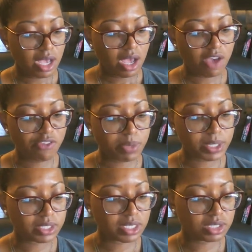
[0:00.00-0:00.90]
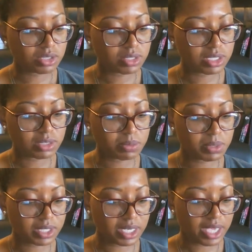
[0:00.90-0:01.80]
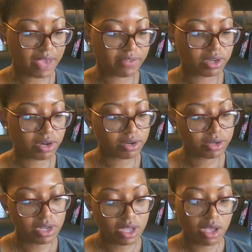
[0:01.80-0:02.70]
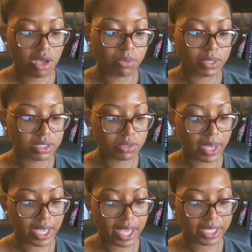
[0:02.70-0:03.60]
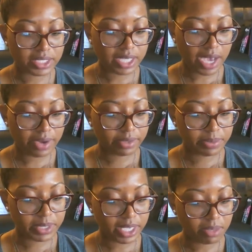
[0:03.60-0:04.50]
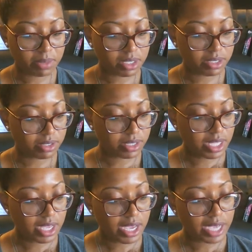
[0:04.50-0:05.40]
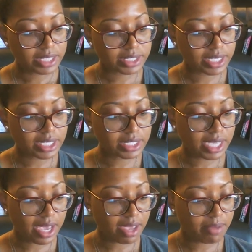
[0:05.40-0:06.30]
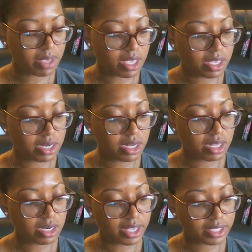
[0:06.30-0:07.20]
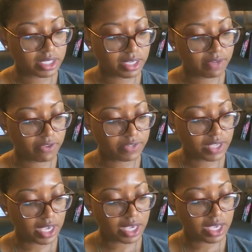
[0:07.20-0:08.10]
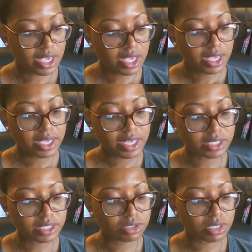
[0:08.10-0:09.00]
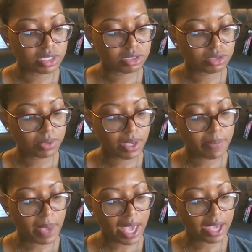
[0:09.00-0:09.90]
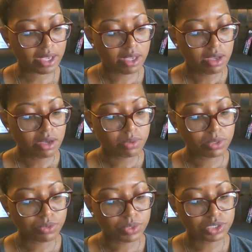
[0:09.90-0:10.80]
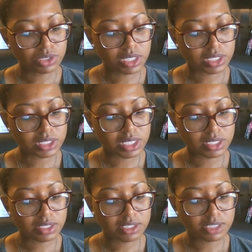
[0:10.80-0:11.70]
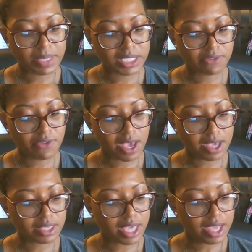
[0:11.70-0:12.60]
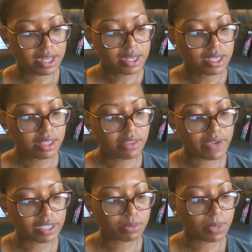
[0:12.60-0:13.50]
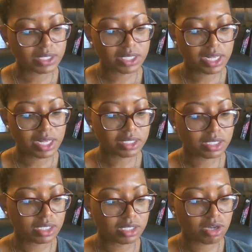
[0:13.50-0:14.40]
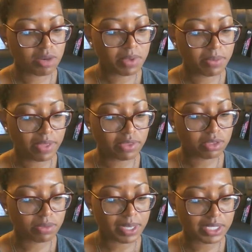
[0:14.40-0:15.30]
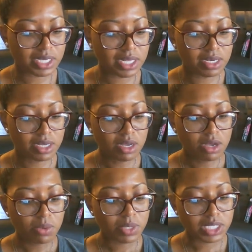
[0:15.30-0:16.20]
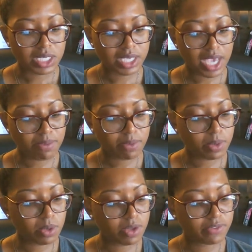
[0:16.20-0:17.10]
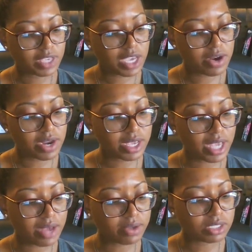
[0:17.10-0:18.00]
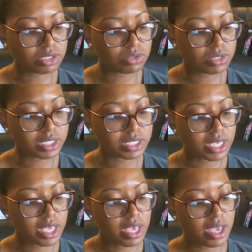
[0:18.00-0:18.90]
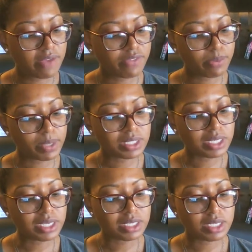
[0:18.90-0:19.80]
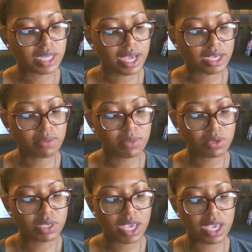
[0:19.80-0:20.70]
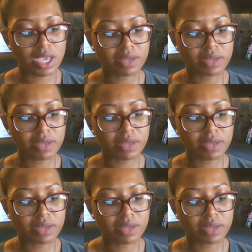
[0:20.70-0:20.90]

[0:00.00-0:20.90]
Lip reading: of presidential disability have occurred. When Dwight Eisenhower became ill a second time in 1958, he entered into a pact with Richard Nixon specifying that the vice president could determine whether the president was incapable of carrying out his duties if the president could not communicate.